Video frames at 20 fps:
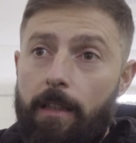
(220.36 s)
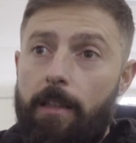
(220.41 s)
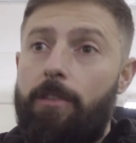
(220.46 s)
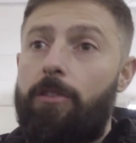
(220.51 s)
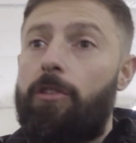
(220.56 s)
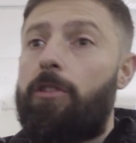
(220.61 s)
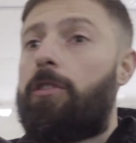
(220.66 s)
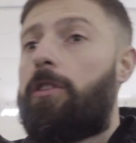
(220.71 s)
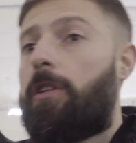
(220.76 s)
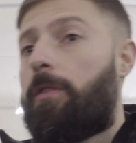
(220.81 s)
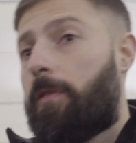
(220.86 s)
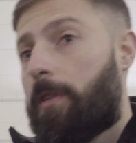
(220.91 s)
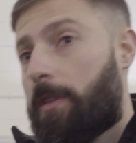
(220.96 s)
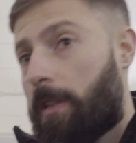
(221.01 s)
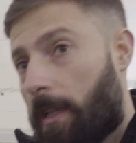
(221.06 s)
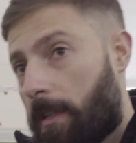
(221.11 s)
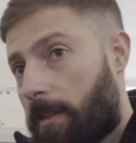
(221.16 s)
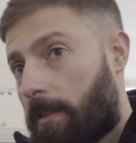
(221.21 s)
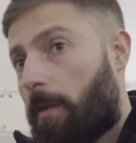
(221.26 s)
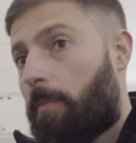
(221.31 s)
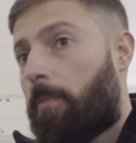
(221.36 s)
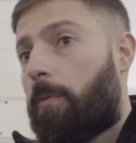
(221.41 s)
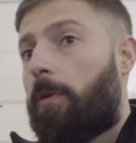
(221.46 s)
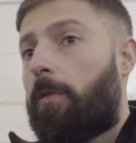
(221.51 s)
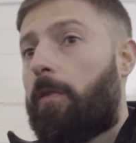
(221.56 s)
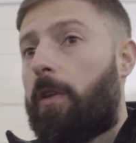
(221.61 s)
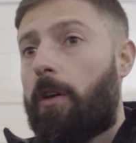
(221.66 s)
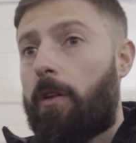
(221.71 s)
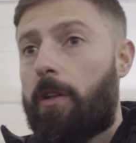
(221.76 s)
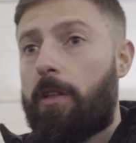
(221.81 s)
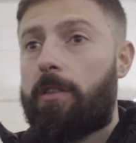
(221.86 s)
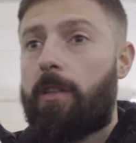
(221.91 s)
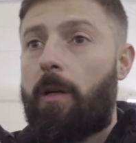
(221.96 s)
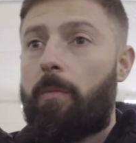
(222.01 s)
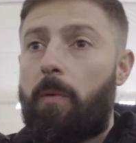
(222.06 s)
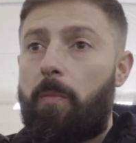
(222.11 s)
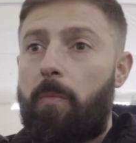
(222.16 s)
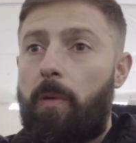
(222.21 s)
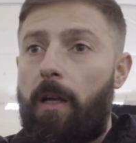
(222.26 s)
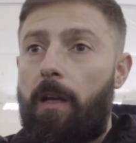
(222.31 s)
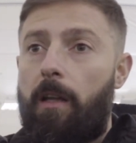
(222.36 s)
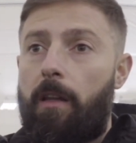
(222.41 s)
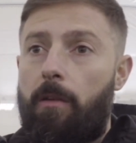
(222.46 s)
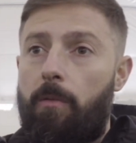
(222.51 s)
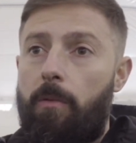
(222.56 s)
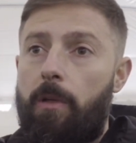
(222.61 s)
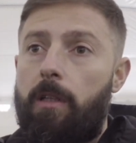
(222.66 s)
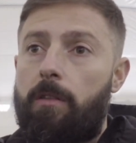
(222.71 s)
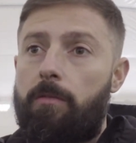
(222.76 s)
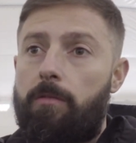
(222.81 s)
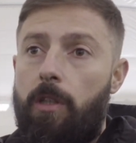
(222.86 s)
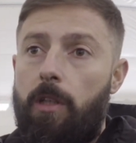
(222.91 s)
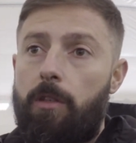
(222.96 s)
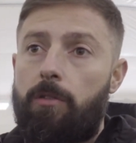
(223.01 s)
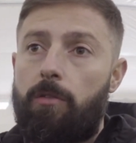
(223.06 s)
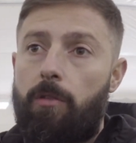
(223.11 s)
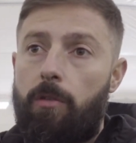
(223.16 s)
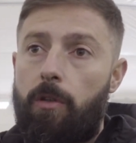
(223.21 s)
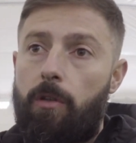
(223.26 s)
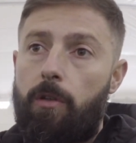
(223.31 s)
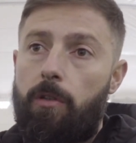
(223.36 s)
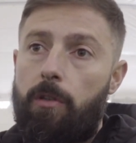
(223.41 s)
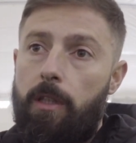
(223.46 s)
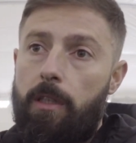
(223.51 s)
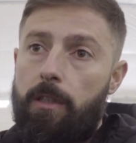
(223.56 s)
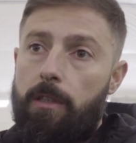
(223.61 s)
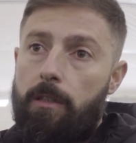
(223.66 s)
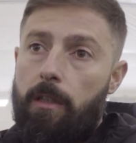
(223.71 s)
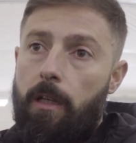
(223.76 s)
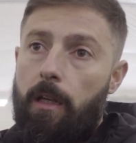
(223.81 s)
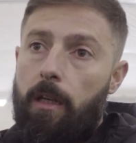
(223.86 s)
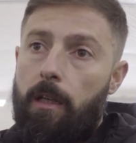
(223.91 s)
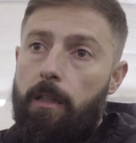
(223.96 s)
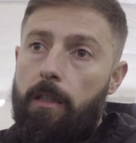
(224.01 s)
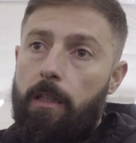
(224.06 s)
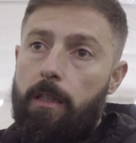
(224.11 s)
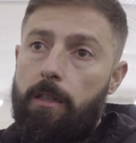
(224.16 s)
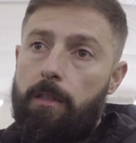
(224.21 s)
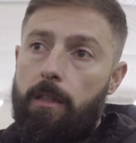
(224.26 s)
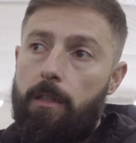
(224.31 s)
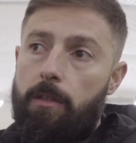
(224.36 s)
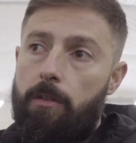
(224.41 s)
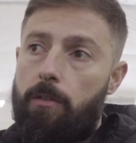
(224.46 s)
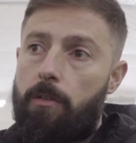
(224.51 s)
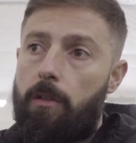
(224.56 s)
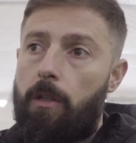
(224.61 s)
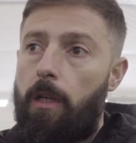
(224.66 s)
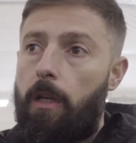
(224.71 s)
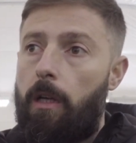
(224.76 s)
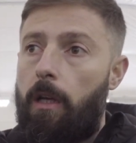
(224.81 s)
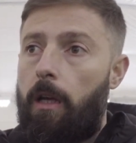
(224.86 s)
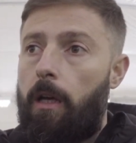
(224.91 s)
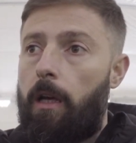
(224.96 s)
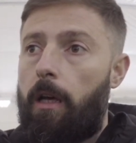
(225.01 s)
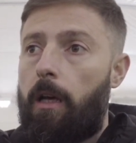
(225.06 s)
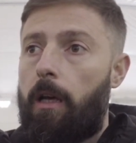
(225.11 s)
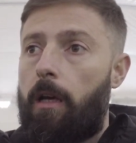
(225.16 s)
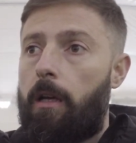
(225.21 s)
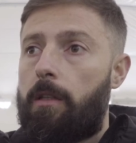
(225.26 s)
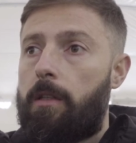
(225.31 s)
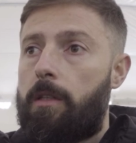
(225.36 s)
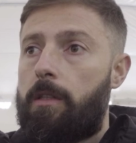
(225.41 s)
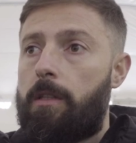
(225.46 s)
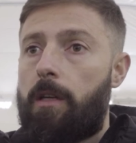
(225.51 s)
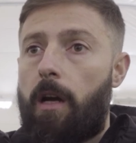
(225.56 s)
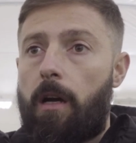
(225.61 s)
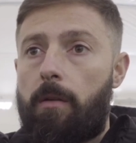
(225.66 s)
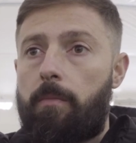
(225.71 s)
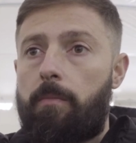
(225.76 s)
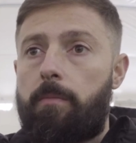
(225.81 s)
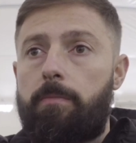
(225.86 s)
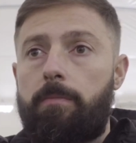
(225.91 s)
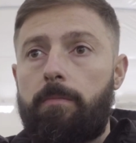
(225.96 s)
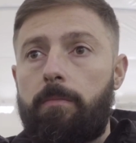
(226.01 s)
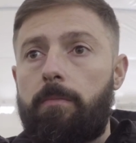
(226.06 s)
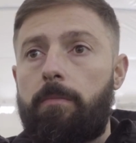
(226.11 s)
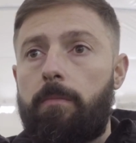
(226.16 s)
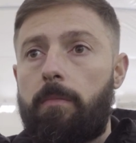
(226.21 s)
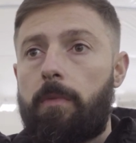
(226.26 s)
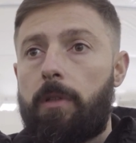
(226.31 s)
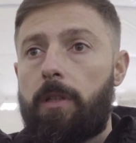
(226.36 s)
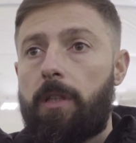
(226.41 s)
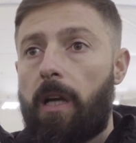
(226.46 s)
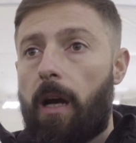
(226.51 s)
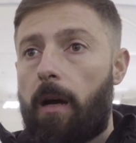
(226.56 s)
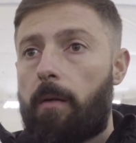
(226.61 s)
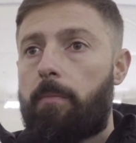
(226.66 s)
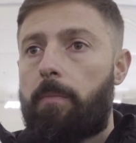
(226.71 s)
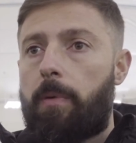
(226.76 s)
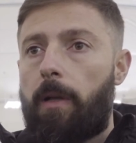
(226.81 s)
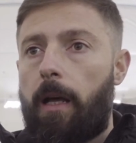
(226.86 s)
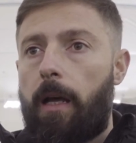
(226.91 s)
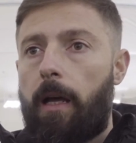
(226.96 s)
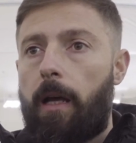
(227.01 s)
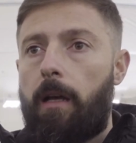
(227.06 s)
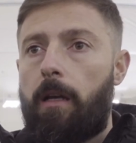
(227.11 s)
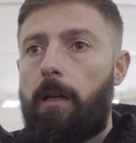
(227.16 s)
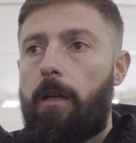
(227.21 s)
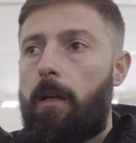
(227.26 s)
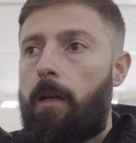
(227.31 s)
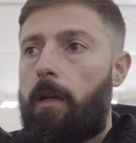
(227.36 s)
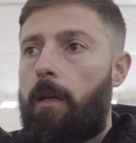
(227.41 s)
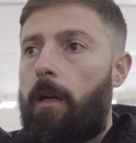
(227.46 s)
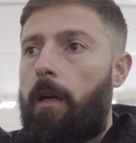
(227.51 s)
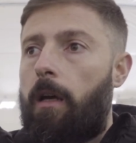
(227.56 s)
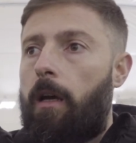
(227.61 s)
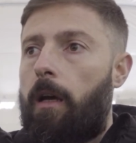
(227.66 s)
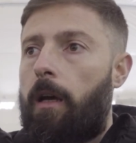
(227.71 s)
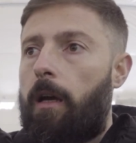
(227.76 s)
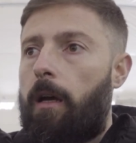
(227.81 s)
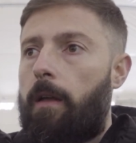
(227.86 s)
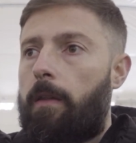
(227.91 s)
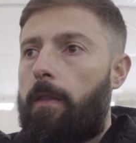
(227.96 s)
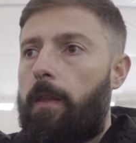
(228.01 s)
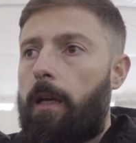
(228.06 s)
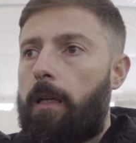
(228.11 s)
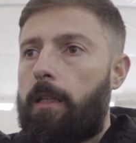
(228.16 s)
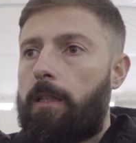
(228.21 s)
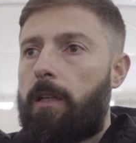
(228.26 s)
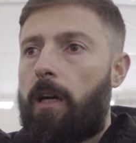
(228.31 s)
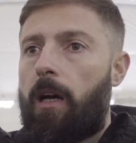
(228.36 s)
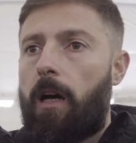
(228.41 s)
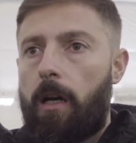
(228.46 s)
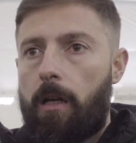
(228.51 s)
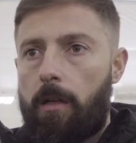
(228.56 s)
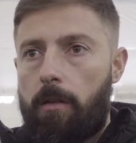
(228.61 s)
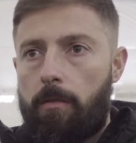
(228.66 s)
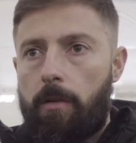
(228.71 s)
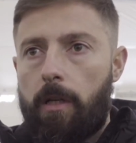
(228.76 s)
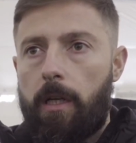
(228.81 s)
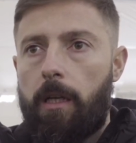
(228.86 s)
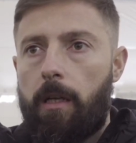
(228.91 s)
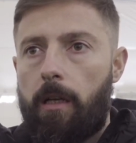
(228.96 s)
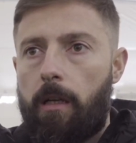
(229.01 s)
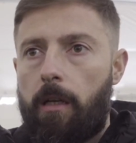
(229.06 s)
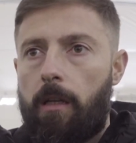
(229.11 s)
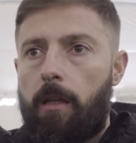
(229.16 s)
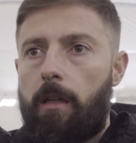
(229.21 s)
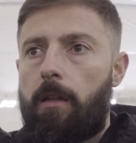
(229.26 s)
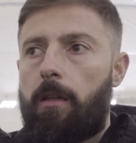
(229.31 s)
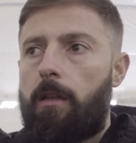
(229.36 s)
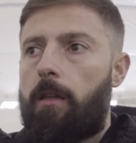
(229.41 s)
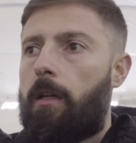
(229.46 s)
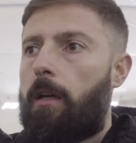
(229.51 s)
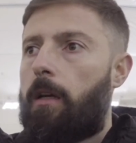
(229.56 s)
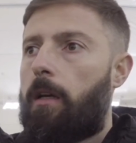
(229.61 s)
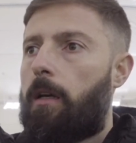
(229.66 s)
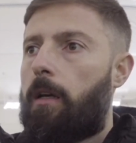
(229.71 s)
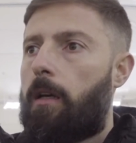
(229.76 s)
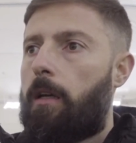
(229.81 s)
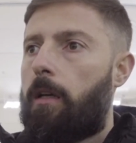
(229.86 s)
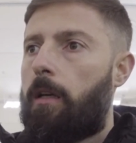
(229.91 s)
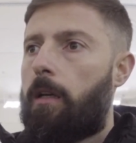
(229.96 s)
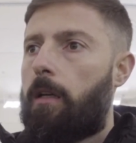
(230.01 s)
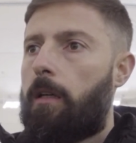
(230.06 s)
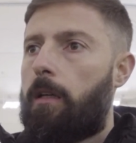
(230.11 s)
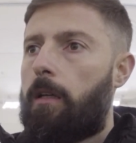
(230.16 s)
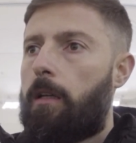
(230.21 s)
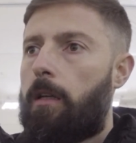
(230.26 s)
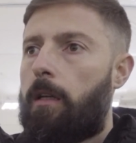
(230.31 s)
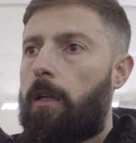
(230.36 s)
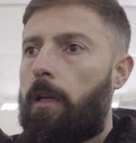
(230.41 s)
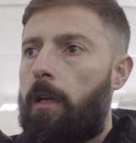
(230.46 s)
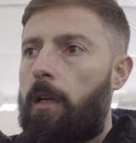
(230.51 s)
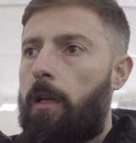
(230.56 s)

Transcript: Yusuf is an example of the other type of player that we have tried to recruit this season. Young player that is hungry, that he